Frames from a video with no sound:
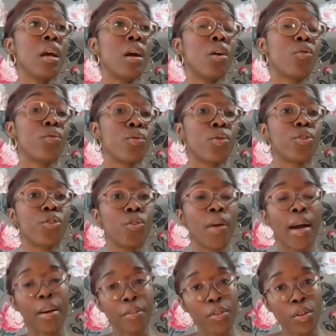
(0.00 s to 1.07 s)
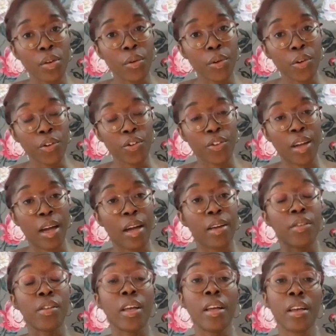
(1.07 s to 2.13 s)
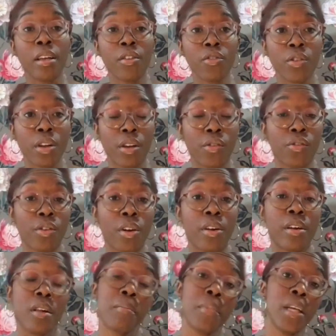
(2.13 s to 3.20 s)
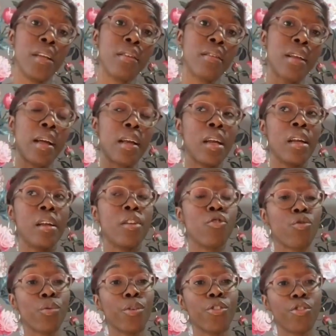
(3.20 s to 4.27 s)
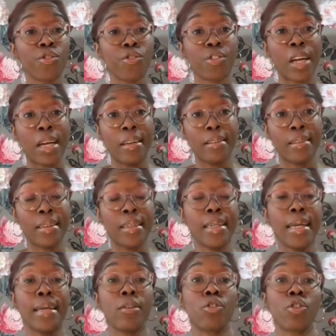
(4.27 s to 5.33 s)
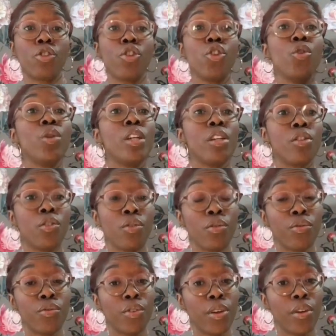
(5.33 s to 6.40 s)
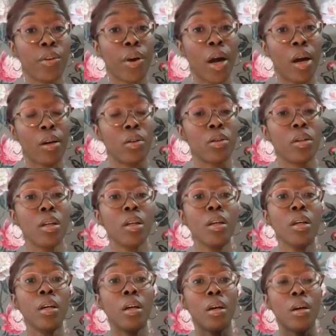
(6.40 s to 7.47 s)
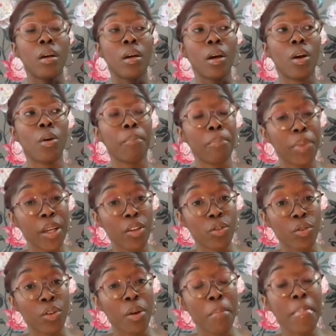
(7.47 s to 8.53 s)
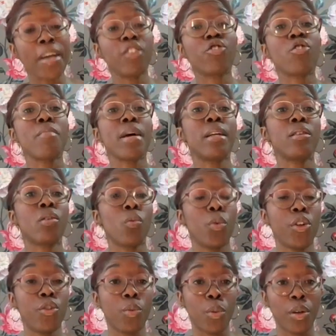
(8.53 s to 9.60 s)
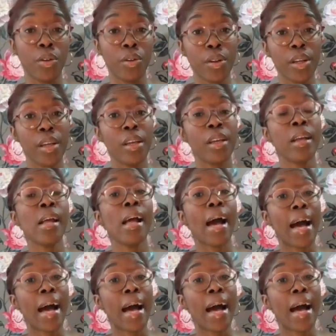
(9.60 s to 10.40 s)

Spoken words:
Of course, you have to know your size. It is Kresser, that means that it is Russian sizing, and so you need to figure out based on your measurement which one you need.